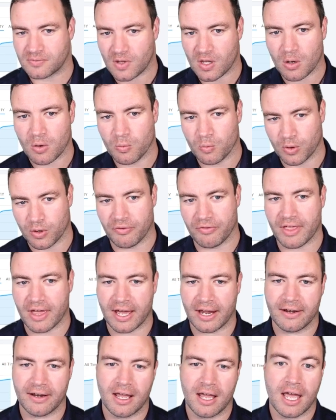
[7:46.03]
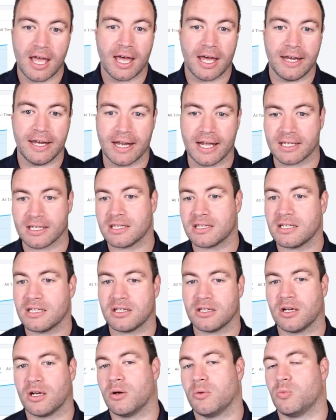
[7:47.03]
Well, that. Another thing
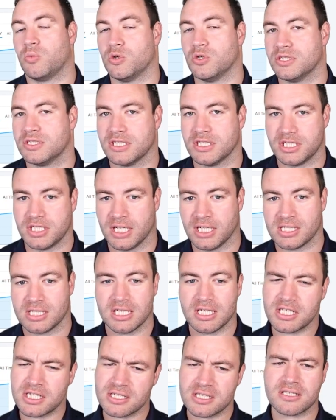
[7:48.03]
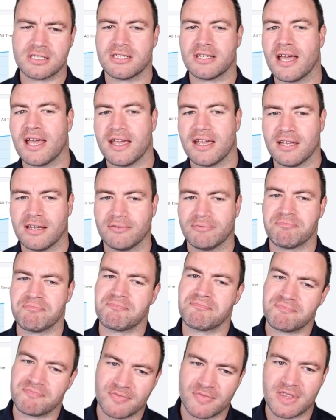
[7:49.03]
that I would suggest, let's just say
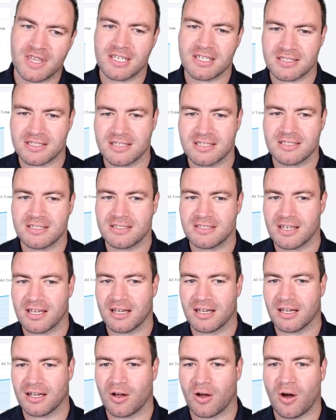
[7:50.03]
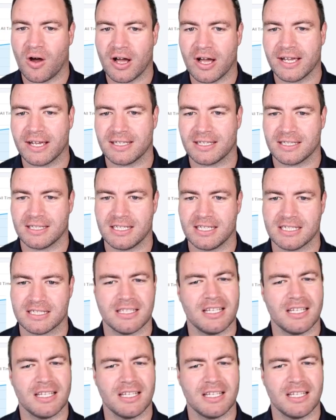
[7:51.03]
this is higher than this.